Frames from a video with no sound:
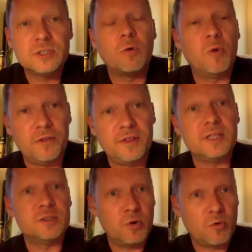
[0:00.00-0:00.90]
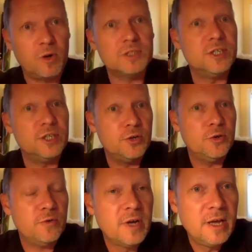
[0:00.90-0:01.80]
And so one of the things the book wants to
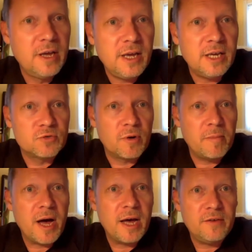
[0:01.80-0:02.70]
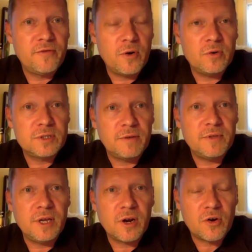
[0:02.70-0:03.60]
do is remind folks of
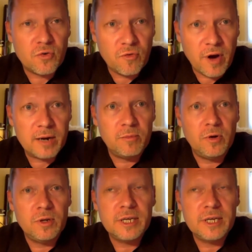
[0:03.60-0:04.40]
the incredible